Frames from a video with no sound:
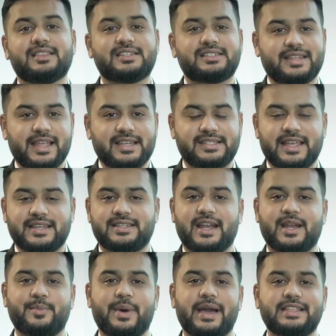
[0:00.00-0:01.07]
the stress test
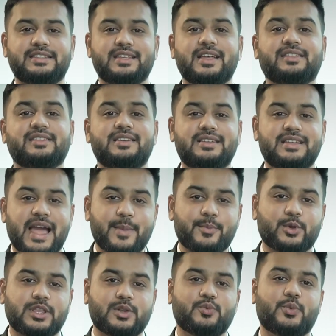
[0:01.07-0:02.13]
determines the time
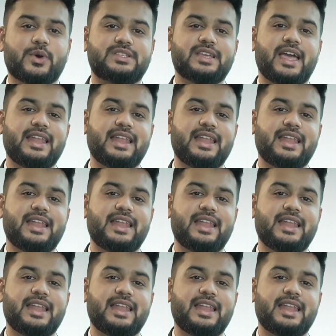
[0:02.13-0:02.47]
within which